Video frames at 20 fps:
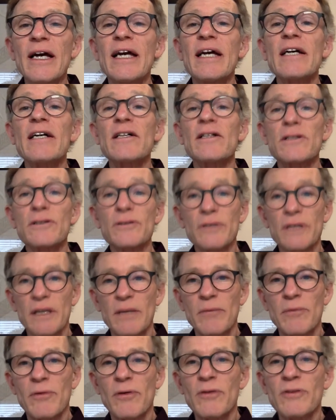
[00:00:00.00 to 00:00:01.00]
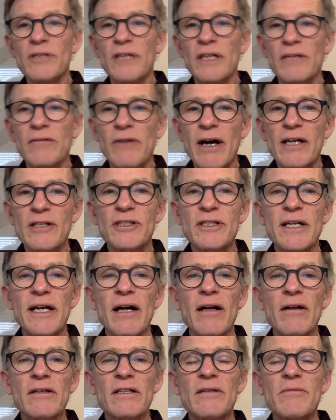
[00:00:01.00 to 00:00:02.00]
including project
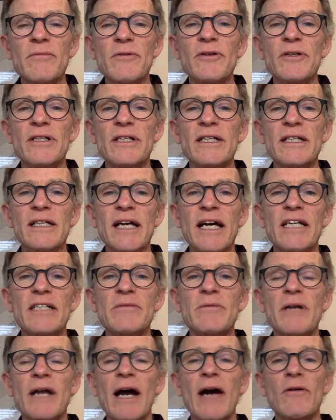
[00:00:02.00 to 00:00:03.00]
rationale, community engagement,